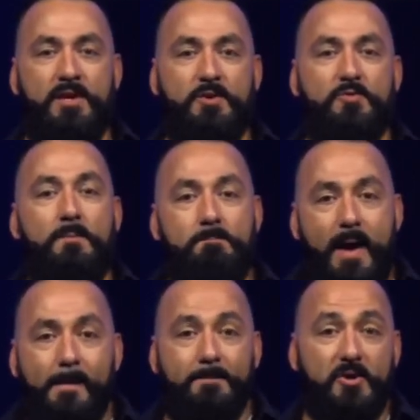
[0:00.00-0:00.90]

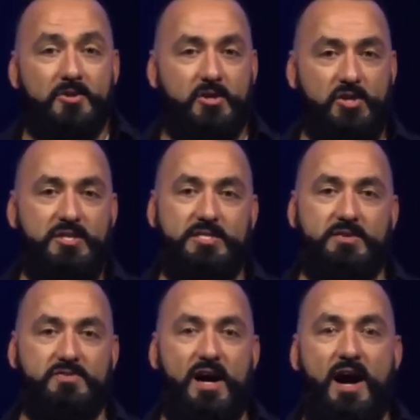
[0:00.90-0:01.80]
Remember the goodness
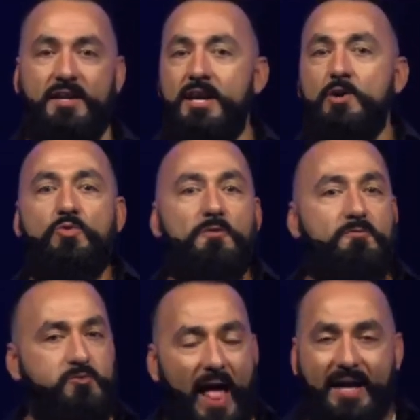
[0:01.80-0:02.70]
of God.
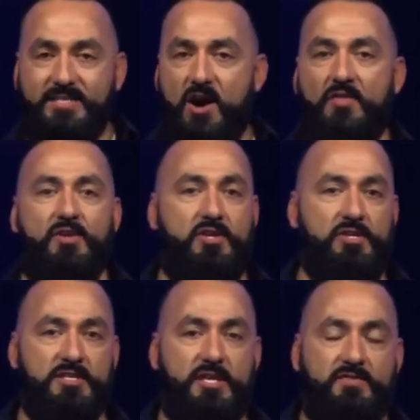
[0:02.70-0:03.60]
Reflect on the
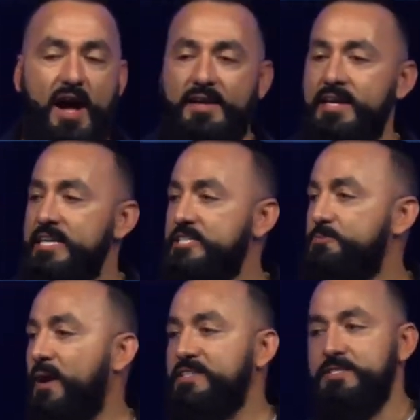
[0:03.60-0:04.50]
goodness of God.
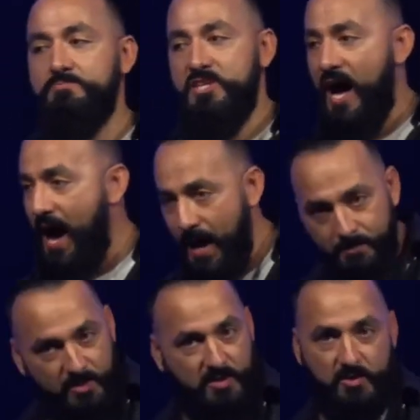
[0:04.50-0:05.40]
Spend some
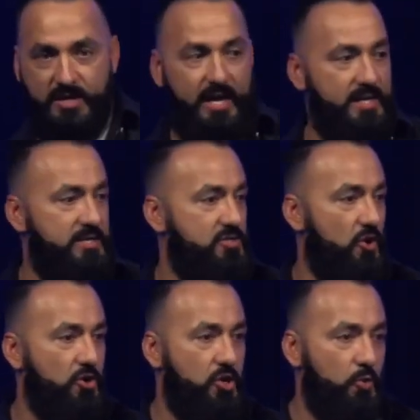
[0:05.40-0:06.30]
time with your kids
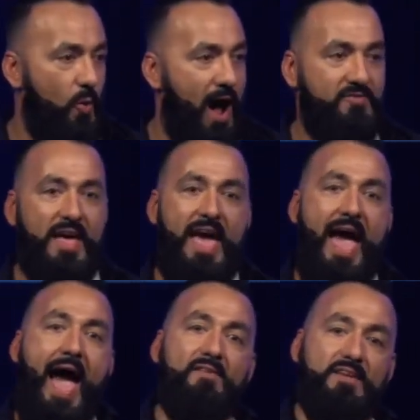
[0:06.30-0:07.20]
or your wife.
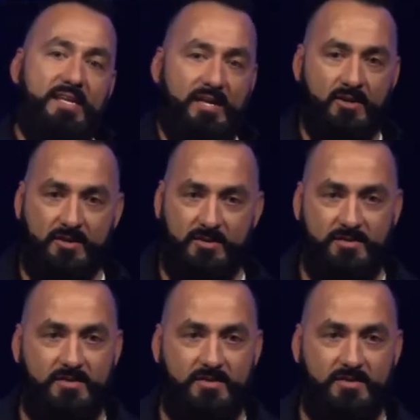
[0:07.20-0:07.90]
Have a dinner.